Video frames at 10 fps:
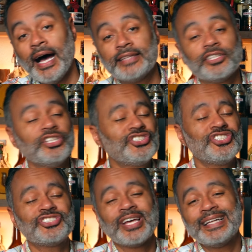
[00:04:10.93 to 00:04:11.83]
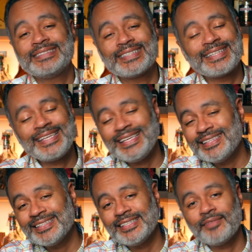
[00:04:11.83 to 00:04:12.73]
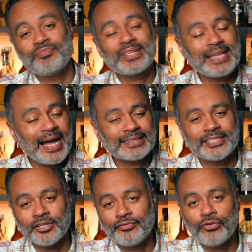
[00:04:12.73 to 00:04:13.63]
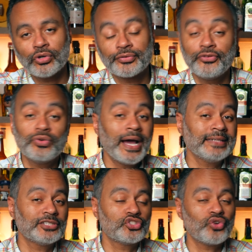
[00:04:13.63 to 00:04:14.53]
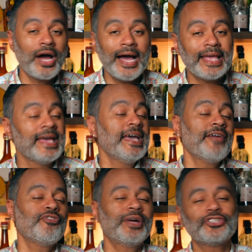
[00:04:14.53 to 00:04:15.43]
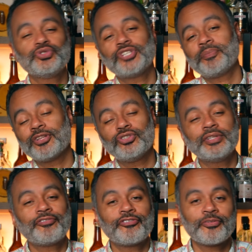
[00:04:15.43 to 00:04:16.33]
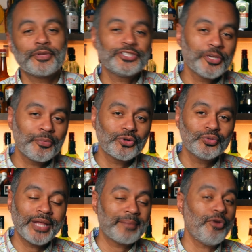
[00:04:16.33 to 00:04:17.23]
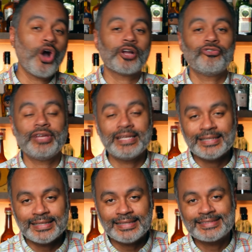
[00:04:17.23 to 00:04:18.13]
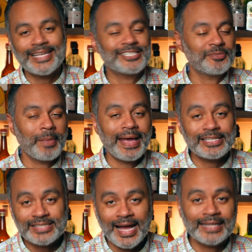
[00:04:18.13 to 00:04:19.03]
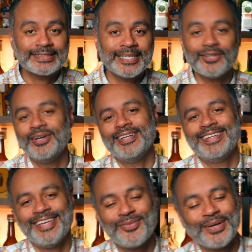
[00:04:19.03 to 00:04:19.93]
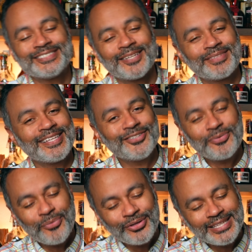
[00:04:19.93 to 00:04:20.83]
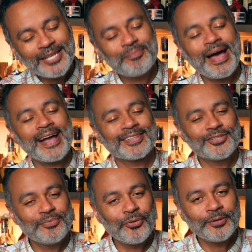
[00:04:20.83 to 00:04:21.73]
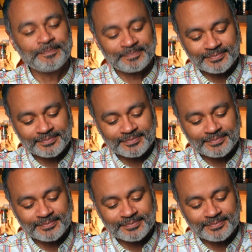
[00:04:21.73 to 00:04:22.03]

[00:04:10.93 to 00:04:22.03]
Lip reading: A delicious tequila cocktail, folks, for you guys to try. If you want to do something a little different from your typical like margarita, let's get smashed cocktail, you want something a little more laid back, a little more